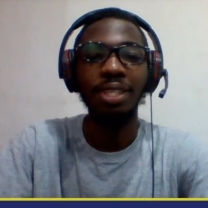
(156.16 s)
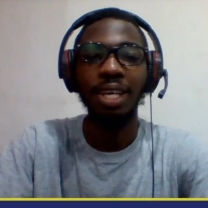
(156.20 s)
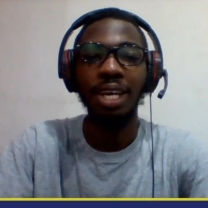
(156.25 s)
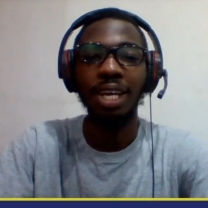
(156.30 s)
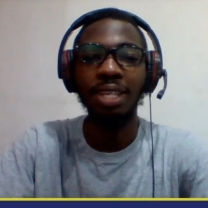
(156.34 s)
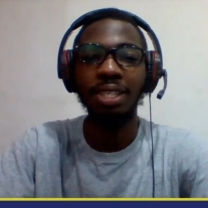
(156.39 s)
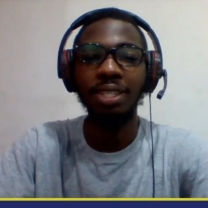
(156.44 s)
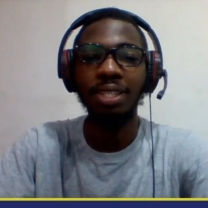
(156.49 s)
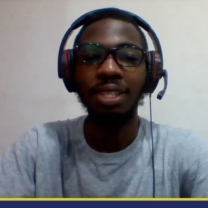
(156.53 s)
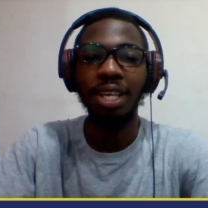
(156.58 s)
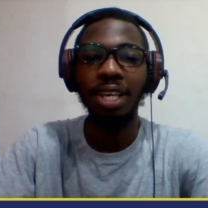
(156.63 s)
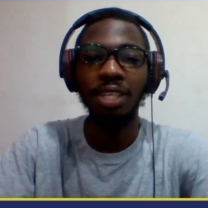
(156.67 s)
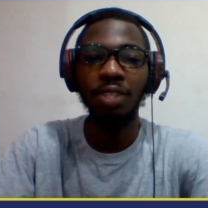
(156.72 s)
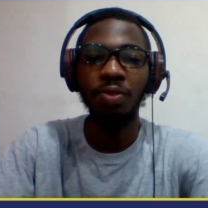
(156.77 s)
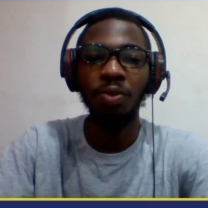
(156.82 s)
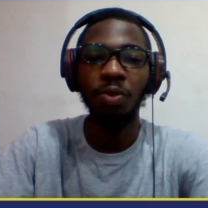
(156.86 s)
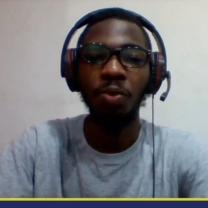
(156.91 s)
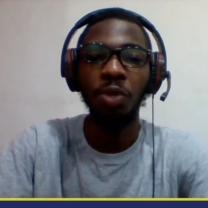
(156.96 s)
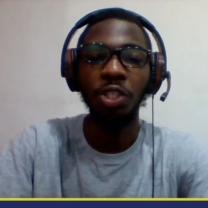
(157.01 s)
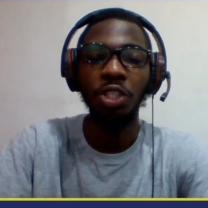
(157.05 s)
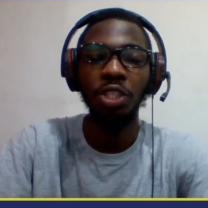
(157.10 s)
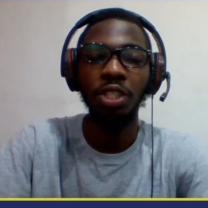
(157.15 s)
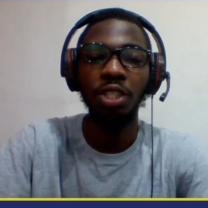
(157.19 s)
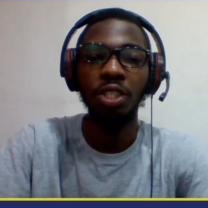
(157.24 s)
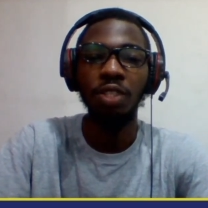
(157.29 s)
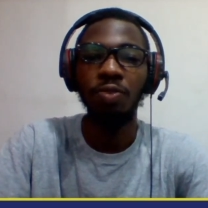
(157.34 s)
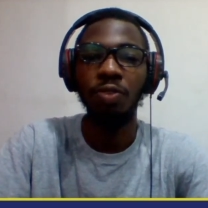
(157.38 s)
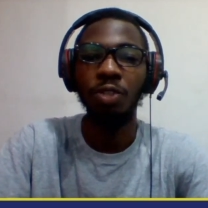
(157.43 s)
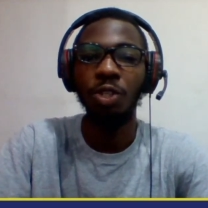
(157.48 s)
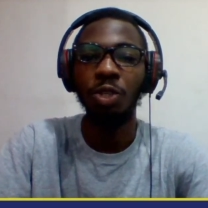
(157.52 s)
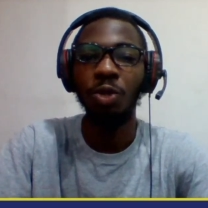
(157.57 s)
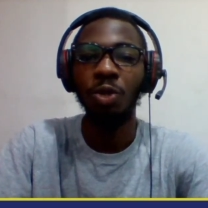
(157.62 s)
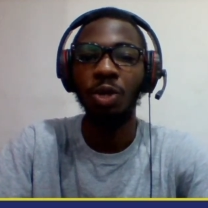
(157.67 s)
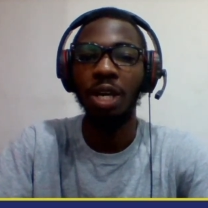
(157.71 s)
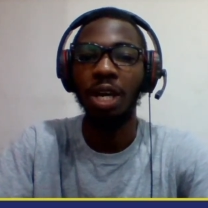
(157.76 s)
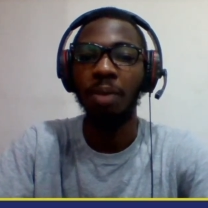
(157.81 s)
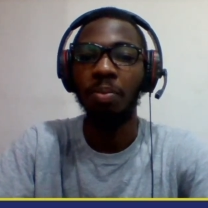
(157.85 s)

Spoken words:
it, guys. Thanks for watching this video,